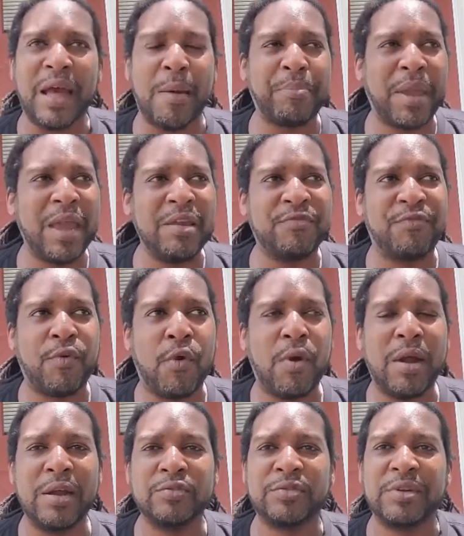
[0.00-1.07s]
paid
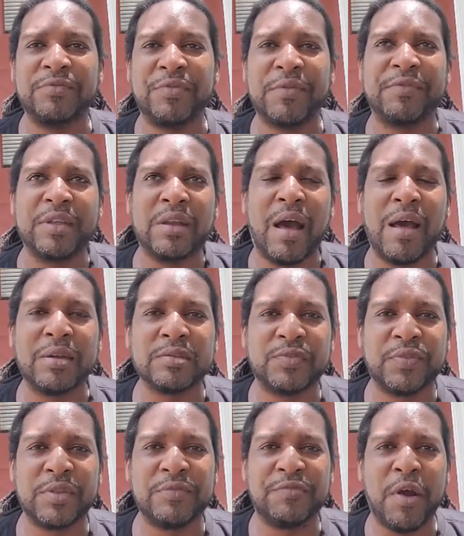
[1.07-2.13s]
$450
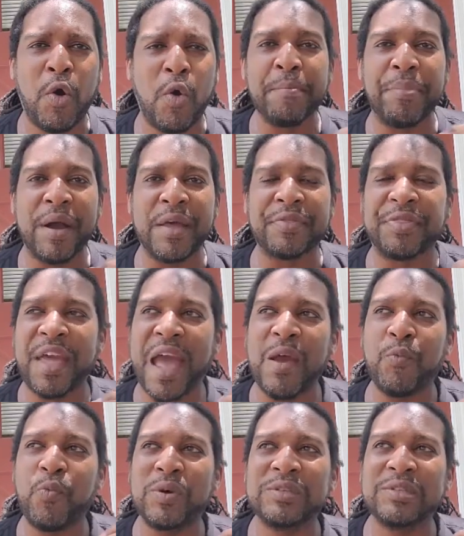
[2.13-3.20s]
for the phone, but that
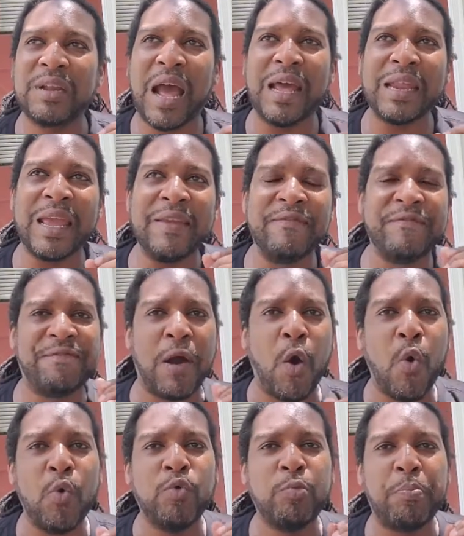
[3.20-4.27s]
was not a
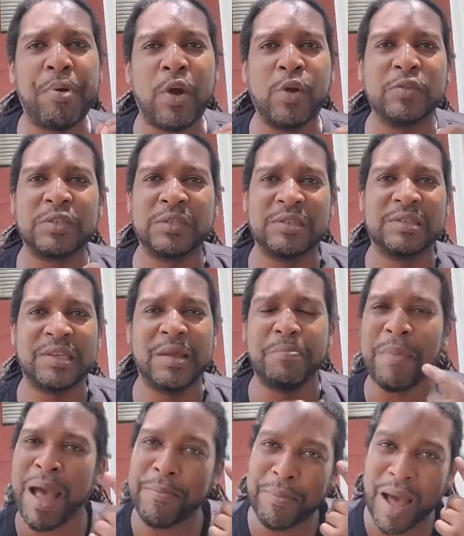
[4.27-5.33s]
phone purchase in
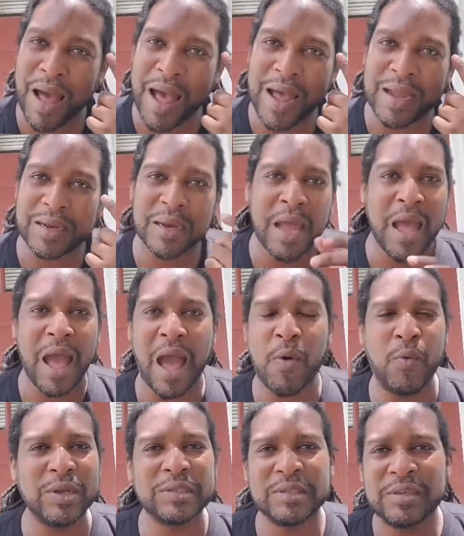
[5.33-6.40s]
my mind. I
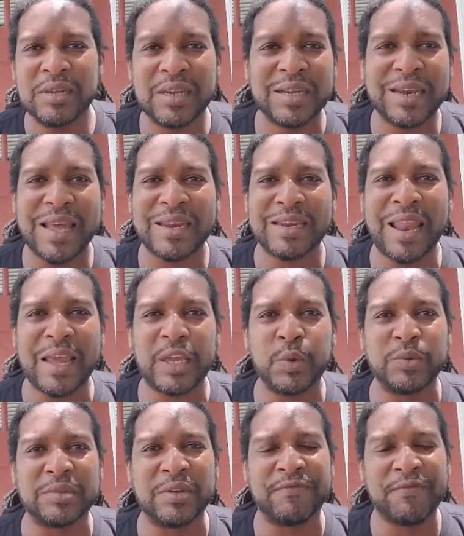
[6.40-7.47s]
wasn't looking at it like it
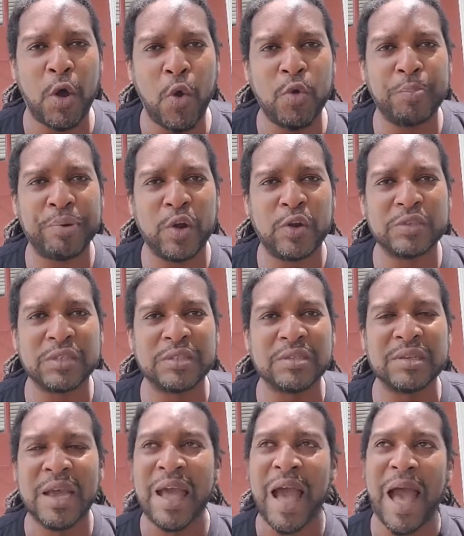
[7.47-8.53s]
was a phone purchase.
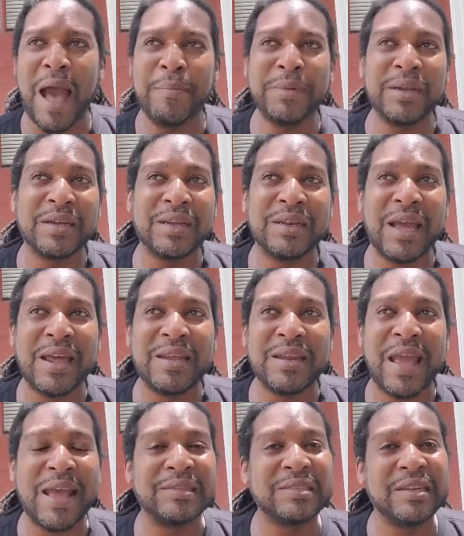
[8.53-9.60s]
I'm looking at it
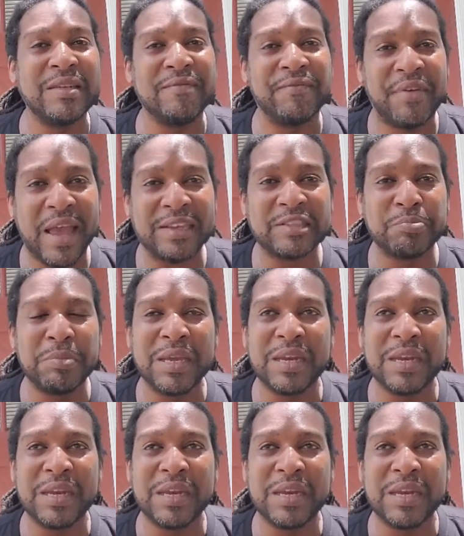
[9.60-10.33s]
as an investment